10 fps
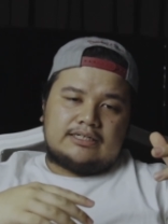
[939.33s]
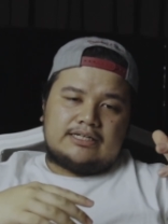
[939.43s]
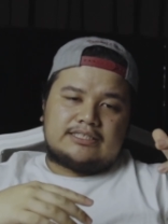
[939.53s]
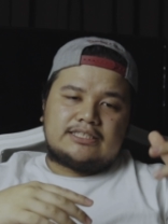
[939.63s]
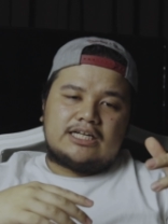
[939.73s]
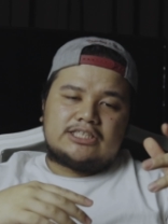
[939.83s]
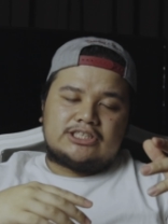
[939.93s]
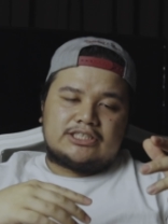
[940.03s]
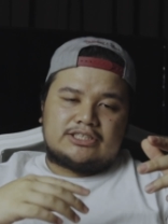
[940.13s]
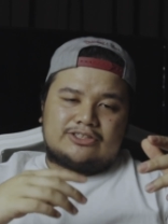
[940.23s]
It's not
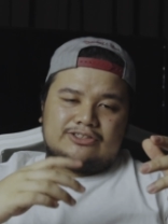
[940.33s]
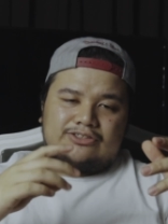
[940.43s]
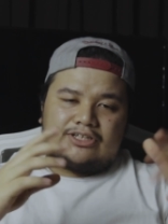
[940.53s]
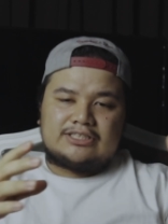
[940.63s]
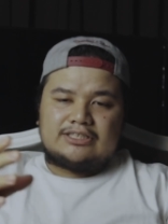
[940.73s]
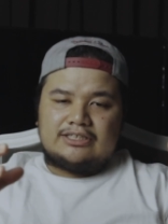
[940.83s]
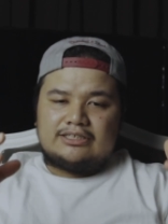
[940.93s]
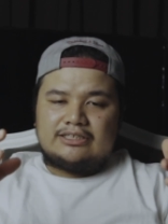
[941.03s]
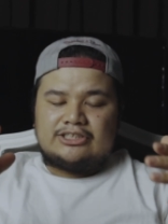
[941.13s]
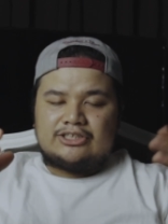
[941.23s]
just
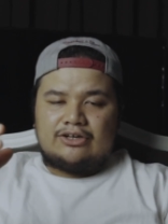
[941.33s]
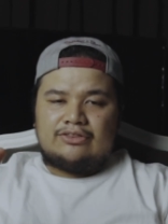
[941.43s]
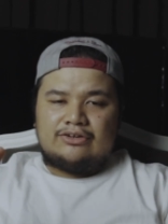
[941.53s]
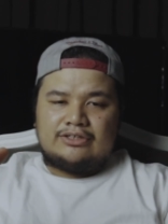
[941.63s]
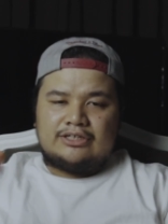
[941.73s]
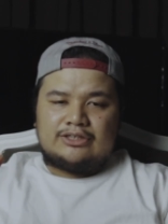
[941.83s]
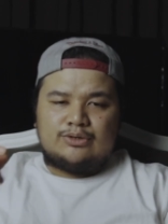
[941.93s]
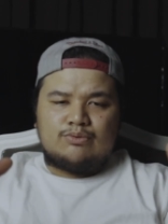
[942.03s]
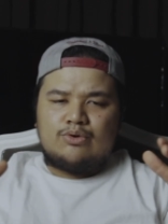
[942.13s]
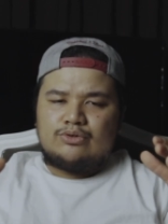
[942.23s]
trusting each other that
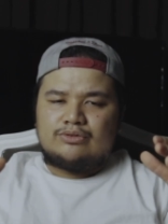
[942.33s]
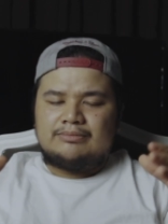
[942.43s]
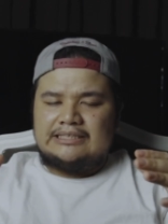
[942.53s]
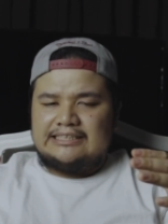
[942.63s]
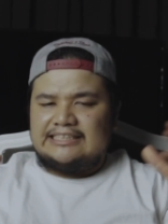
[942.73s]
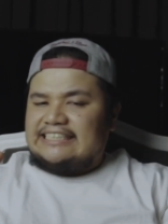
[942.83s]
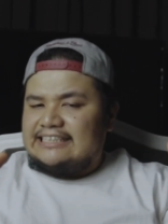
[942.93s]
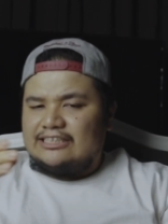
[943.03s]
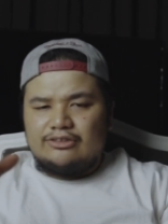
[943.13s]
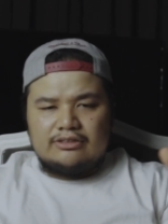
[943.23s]
you won't be
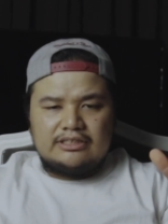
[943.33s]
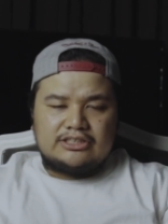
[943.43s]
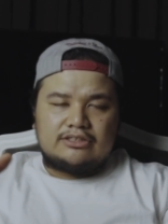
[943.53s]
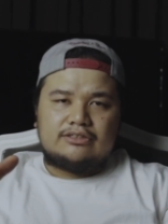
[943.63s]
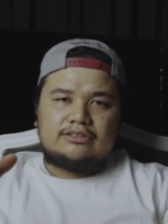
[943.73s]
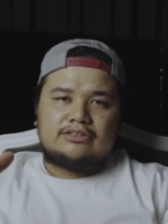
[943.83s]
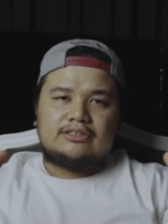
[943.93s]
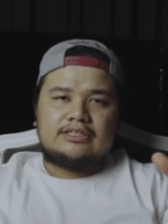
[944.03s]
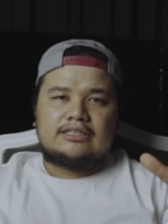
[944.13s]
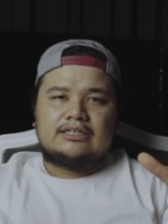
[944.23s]
cheating on each other,
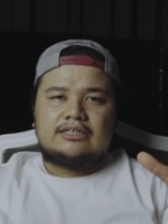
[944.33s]
that